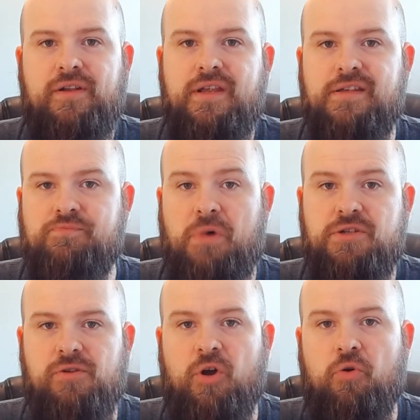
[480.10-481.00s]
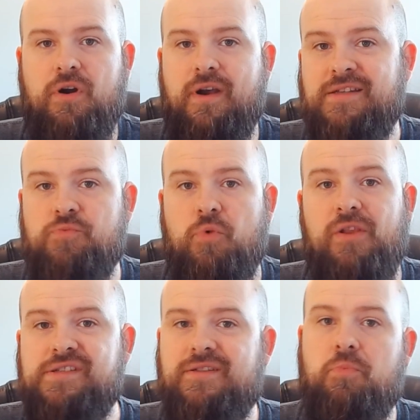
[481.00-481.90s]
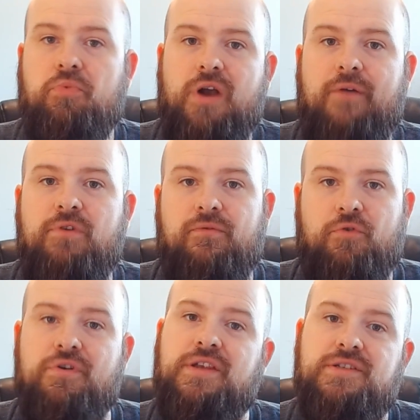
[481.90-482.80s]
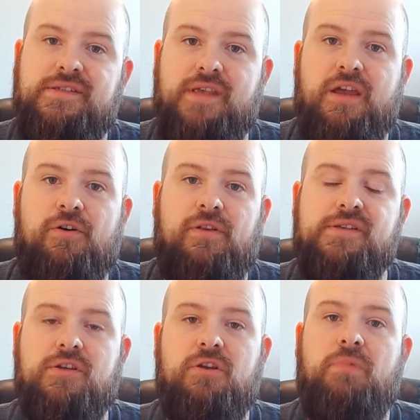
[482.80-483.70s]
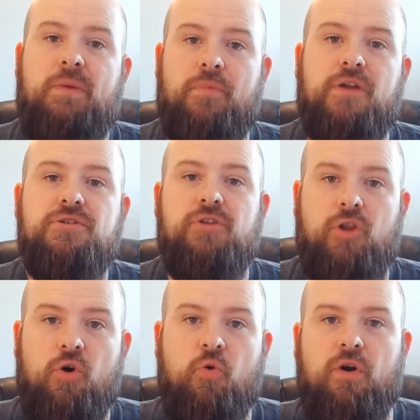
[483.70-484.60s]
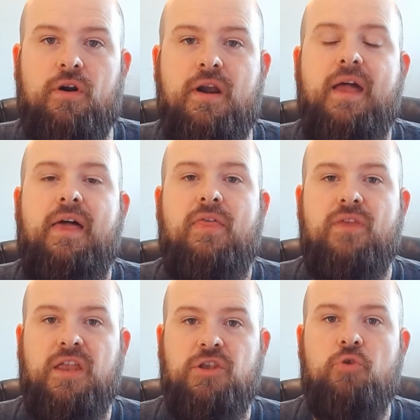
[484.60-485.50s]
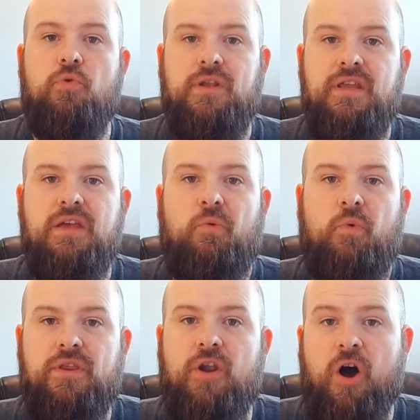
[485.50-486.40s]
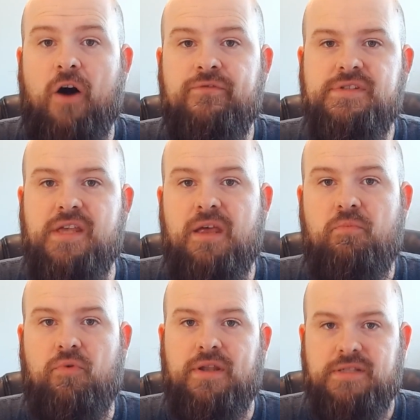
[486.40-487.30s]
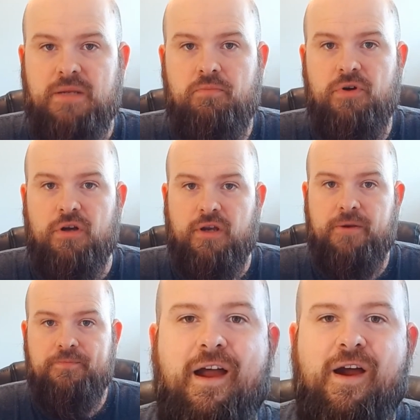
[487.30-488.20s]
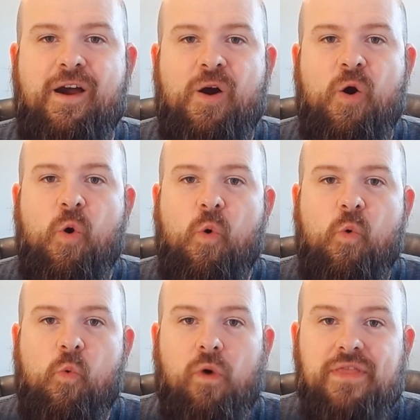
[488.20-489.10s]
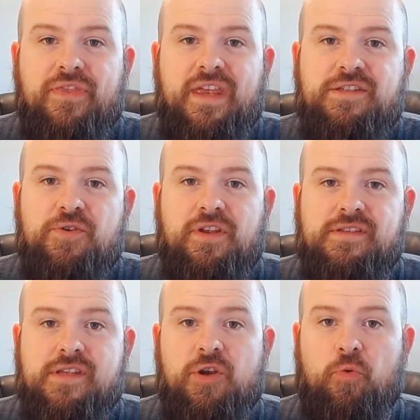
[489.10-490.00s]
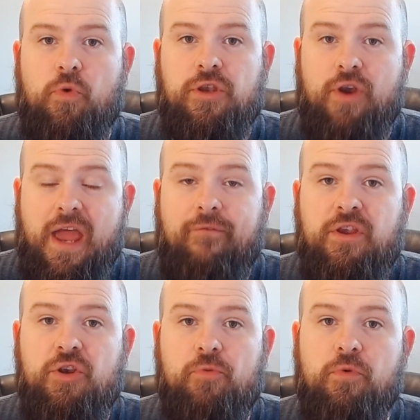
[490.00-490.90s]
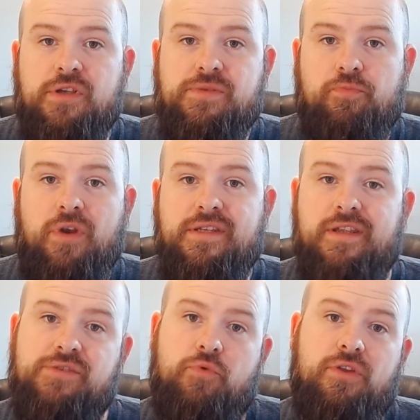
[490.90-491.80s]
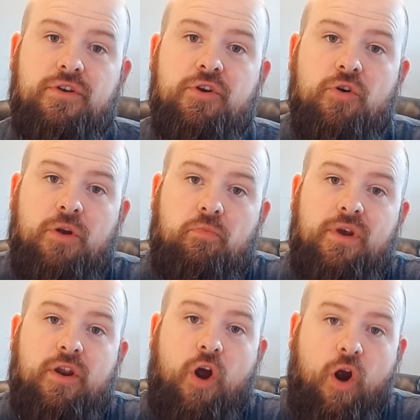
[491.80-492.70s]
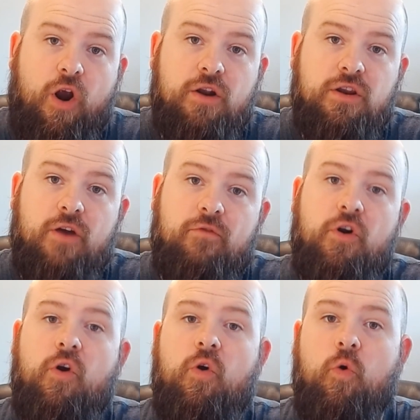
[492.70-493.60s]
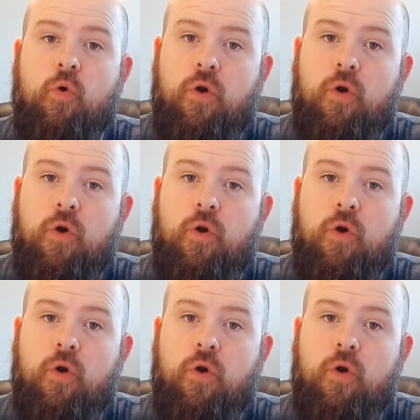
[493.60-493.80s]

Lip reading: is much lower, as well as the profit for each sale is going to be much lower than you would get with an offset printed book. One thing to consider when you're having your books printed is whether you're going to print hardcover or